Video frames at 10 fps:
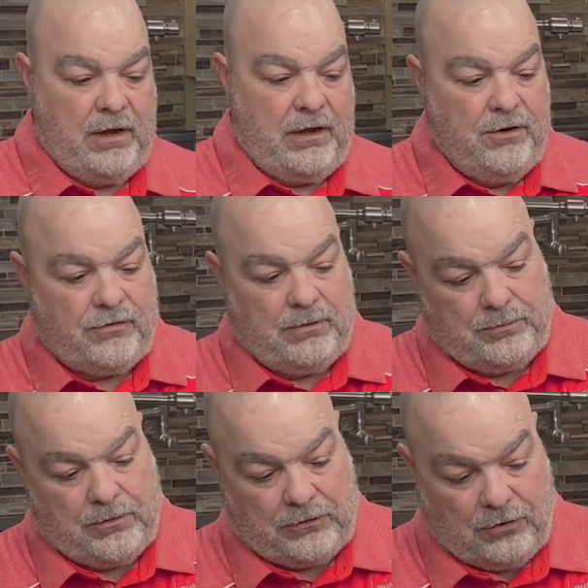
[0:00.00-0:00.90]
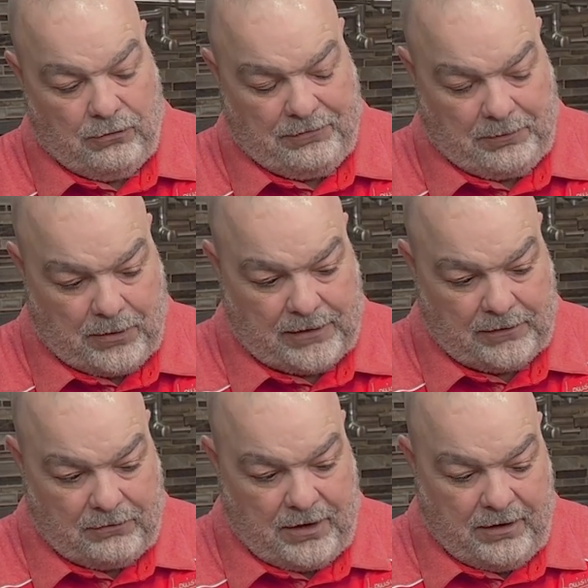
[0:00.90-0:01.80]
And here's a terrific
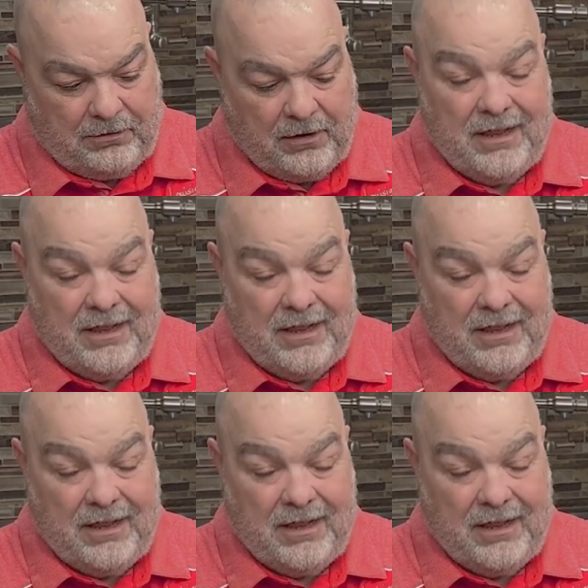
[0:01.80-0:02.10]
product right here.